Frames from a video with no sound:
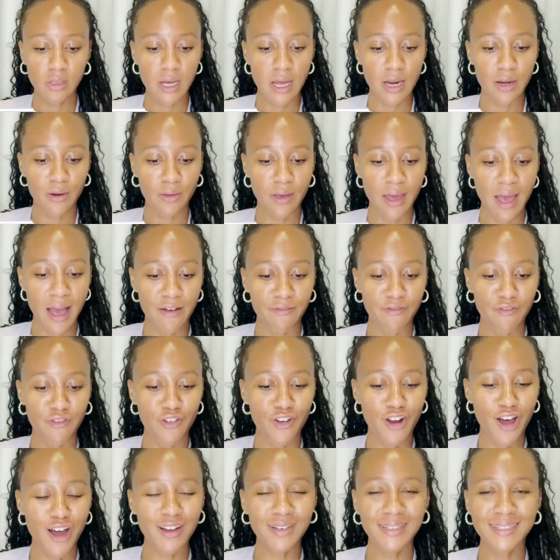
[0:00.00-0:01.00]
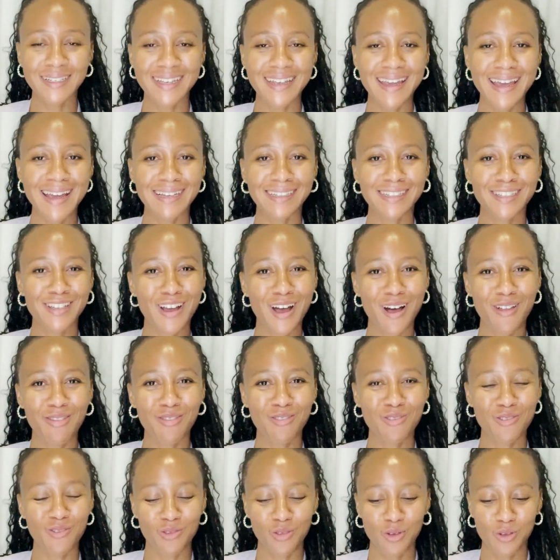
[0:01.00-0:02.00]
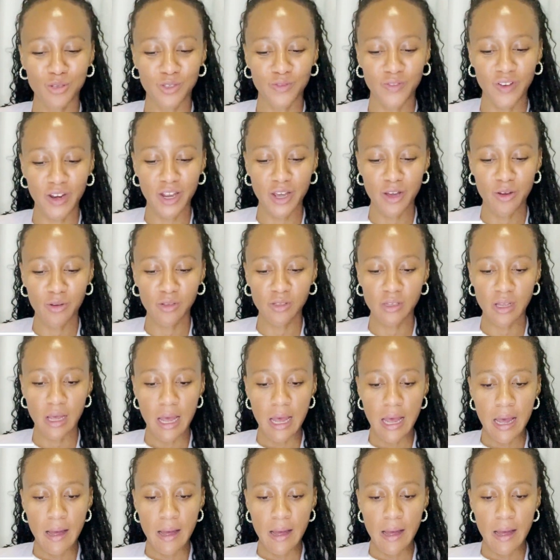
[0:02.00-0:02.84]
and you have not yet gone through those videos,